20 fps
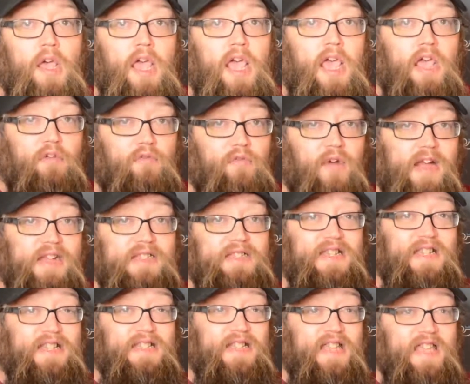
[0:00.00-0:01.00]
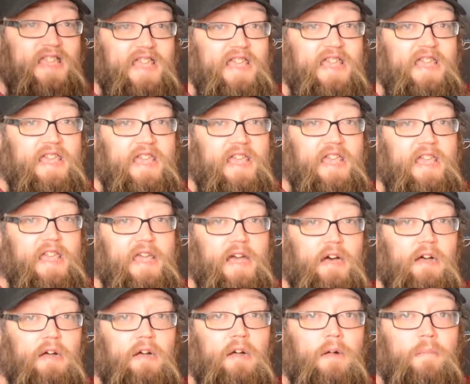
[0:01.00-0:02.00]
Hit rate is key
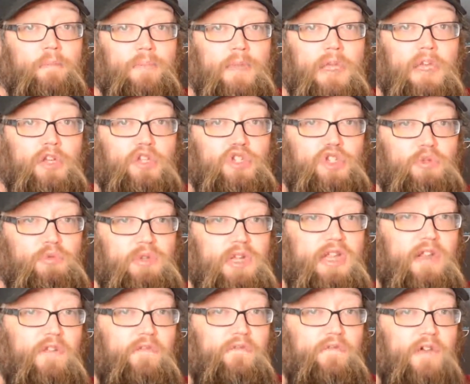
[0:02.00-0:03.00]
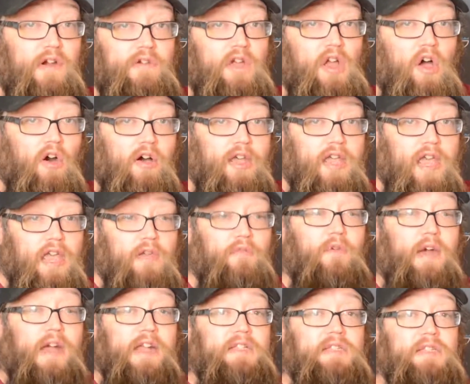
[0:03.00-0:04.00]
here because you need a very high hit
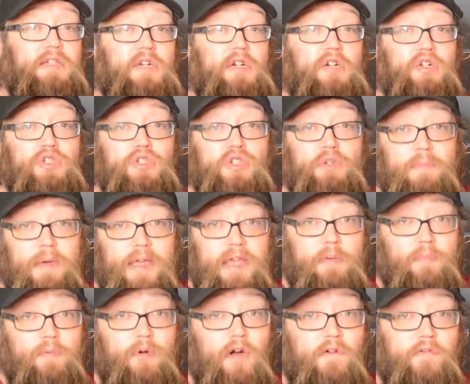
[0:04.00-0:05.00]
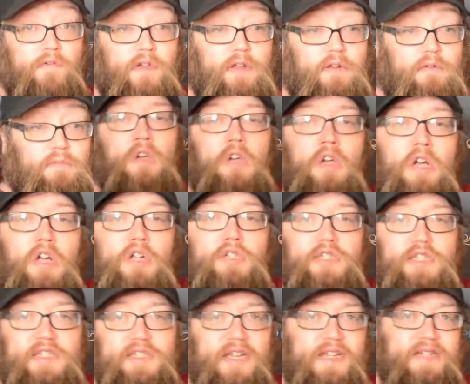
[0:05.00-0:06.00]
rate to make a profit.
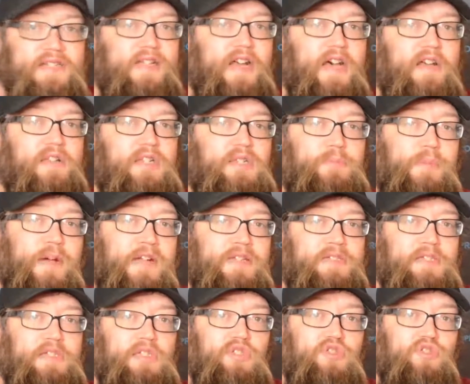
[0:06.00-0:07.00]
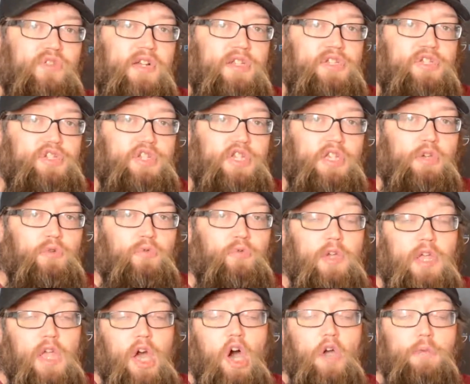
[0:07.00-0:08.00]
To test out this betting strategy,
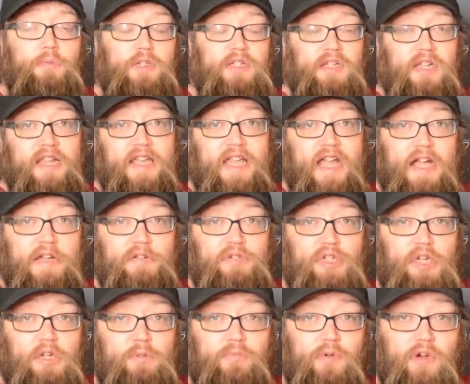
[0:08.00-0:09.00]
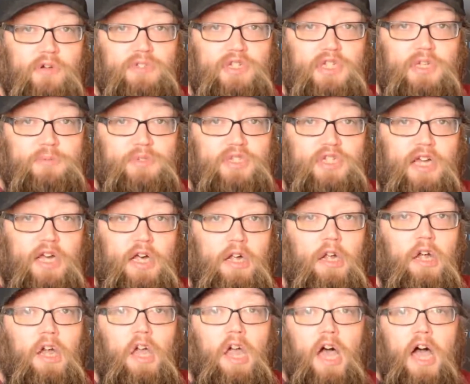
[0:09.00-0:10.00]
we opened an account on Pro Tipster,
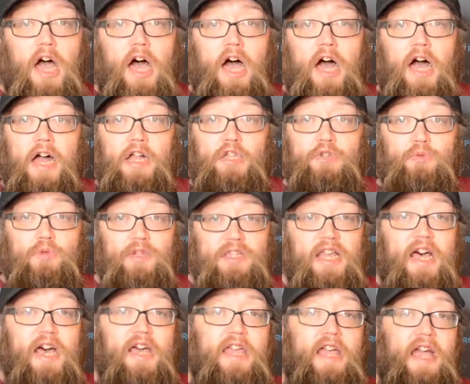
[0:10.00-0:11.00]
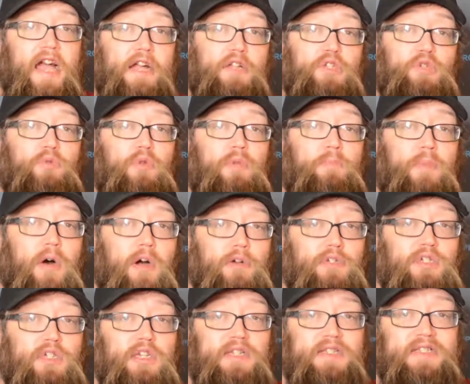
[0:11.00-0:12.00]
and with that account we
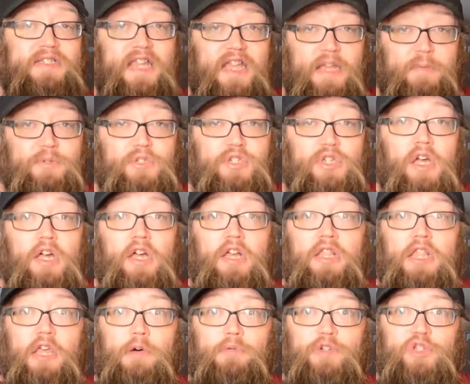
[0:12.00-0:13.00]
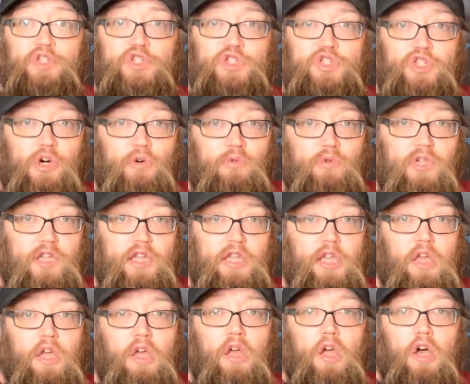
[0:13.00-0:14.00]
posted tips that were solely
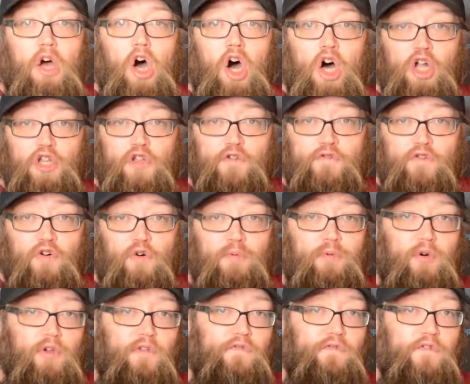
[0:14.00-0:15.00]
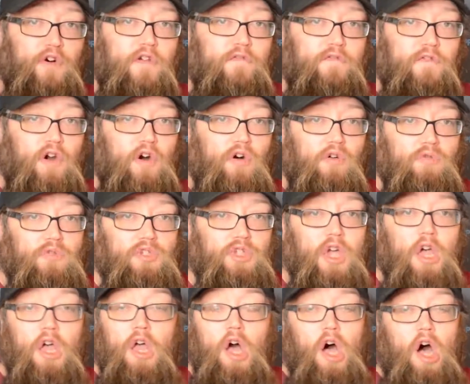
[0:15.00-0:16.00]
under 4.5 goals
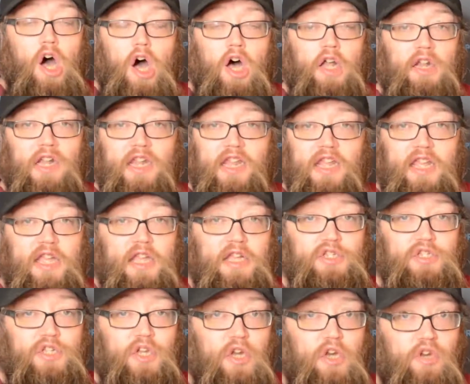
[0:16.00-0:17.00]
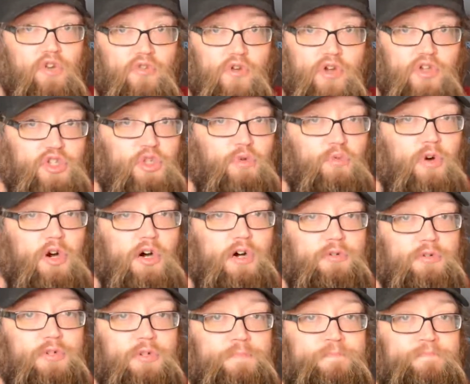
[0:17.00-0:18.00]
on leagues across the
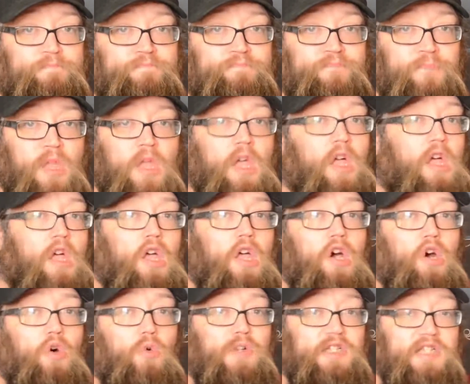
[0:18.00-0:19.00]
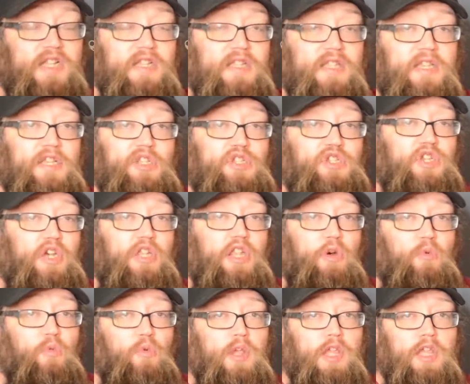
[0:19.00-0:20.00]
world. We did this so
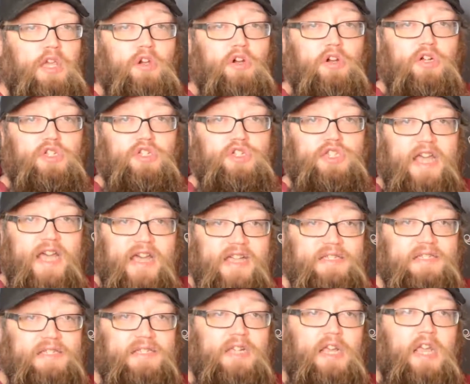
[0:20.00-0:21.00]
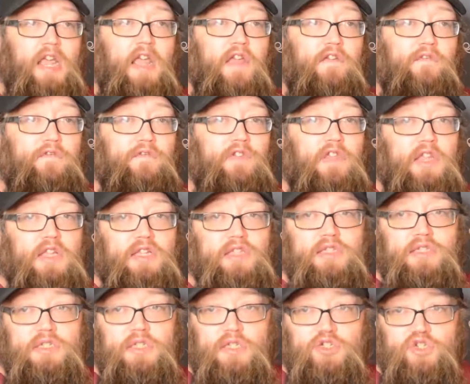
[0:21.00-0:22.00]
that we could test if
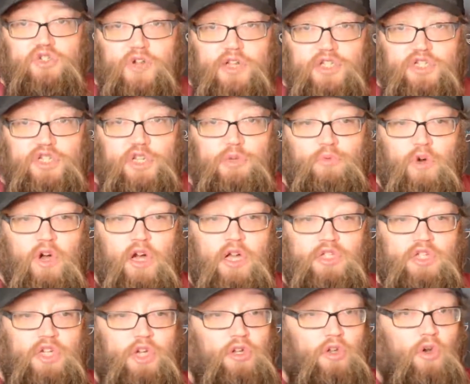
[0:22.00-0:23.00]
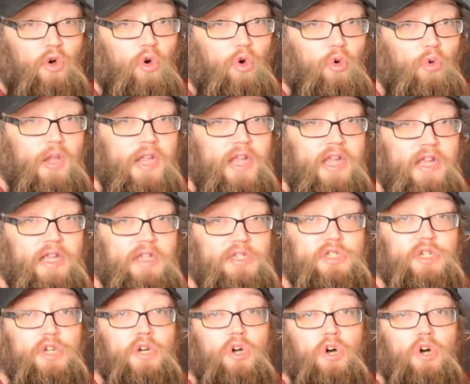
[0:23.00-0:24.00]
this strategy worked on all leagues
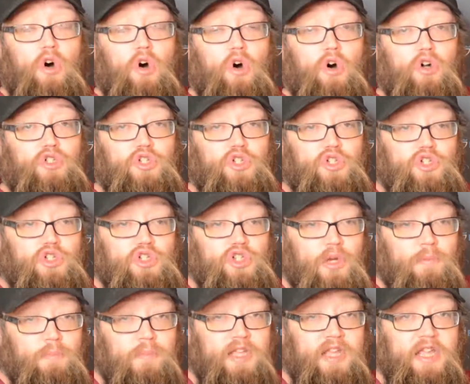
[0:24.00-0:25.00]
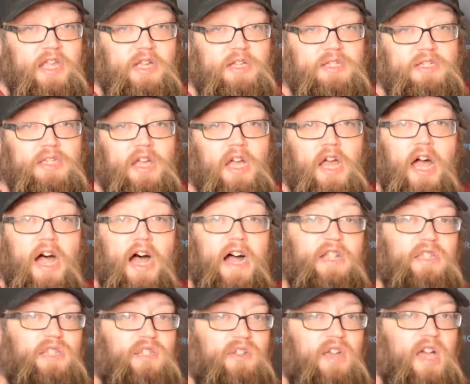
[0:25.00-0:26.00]
or just some leagues,
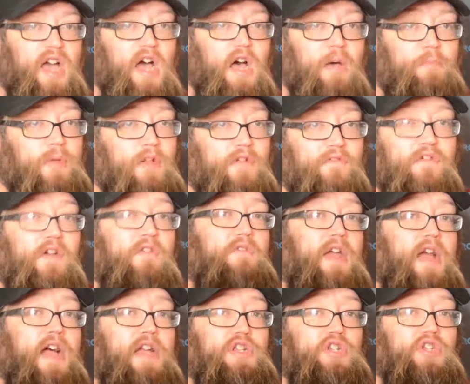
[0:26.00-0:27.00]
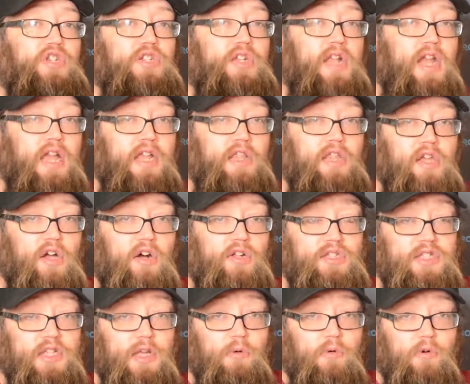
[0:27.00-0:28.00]
and to get a bit of variation in the
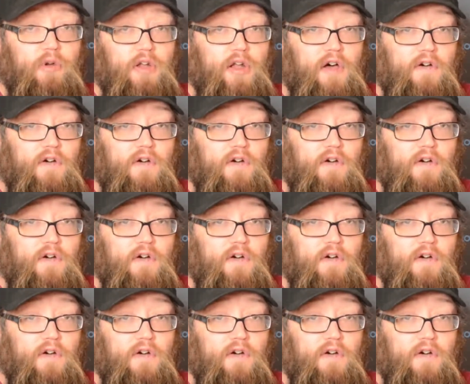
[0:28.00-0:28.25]
odds that were on